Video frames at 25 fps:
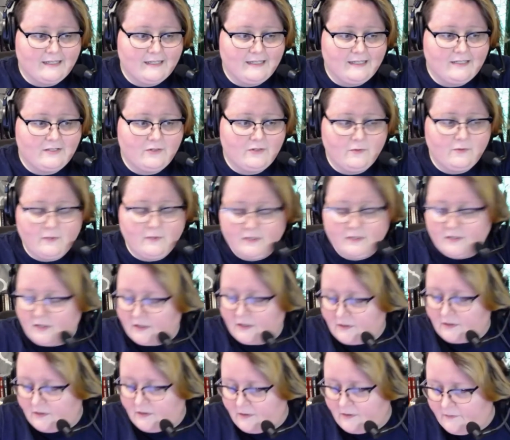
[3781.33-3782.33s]
who we talked
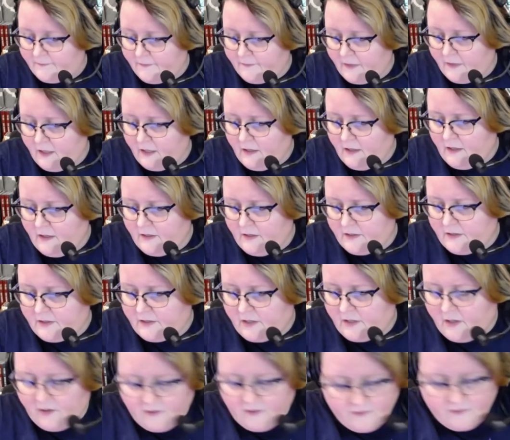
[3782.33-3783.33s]
to.
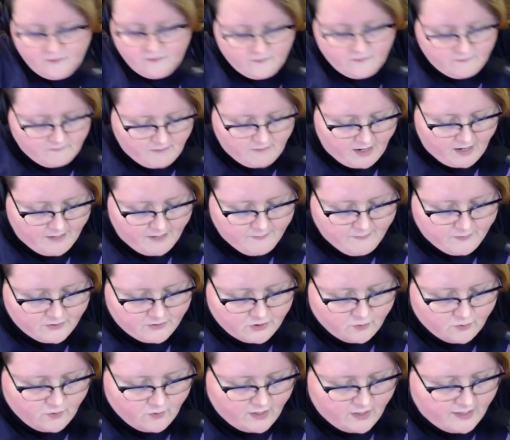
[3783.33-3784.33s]
So my
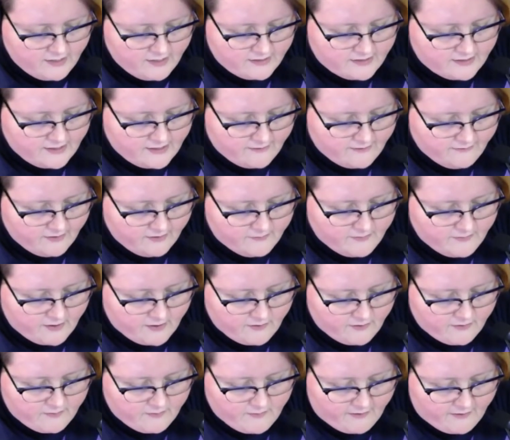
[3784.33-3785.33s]
persuade is definitely better
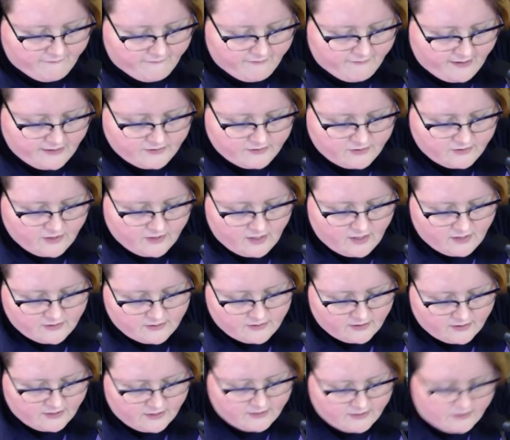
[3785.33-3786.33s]
than my fast talk, so
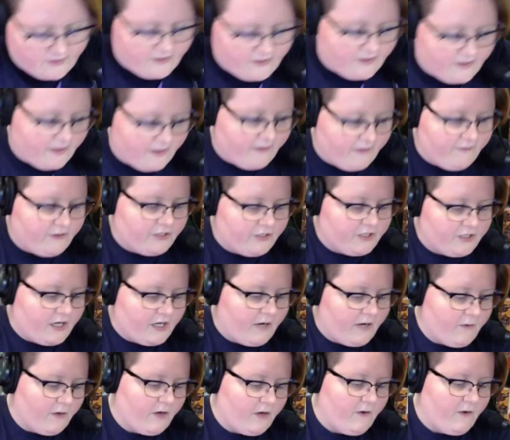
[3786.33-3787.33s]
let's go ahead and give it a shot. We're
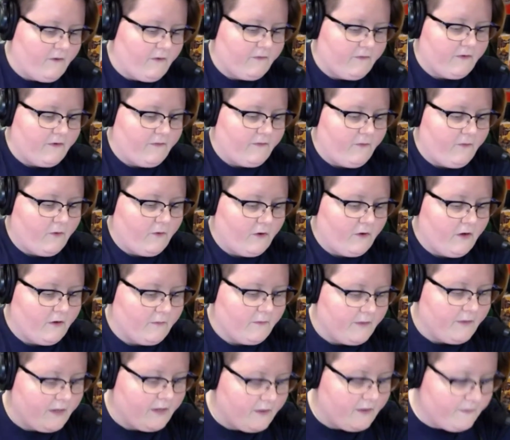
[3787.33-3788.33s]
going for a 40 or
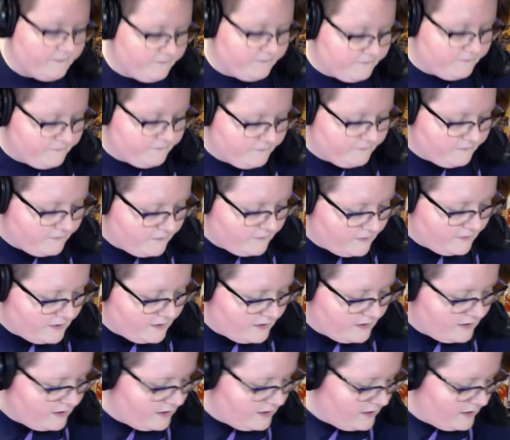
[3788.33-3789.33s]
better.
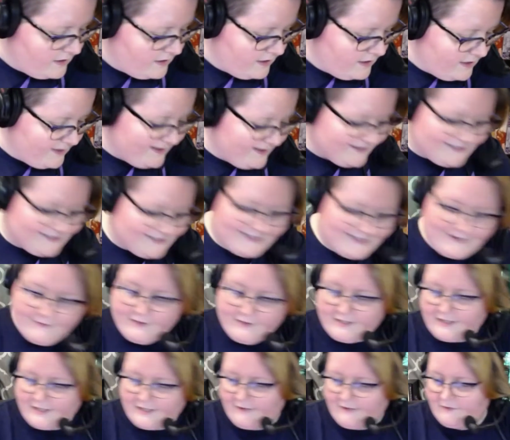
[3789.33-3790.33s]
And that's
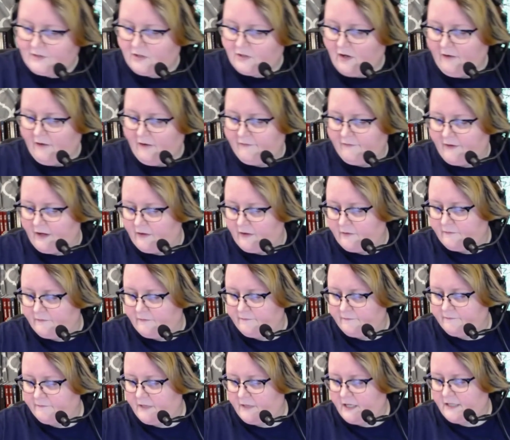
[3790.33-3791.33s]
77. So I failed.
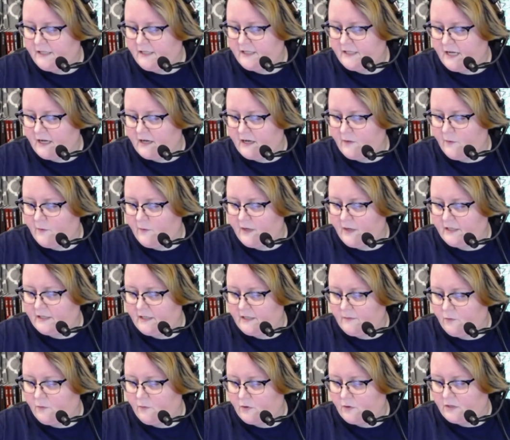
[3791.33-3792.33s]
He's not going to waste any
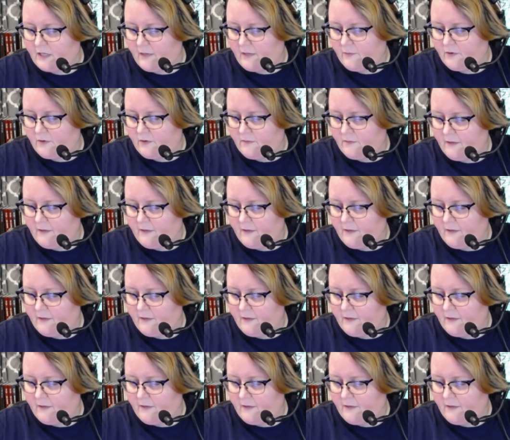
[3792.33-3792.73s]
more time with me.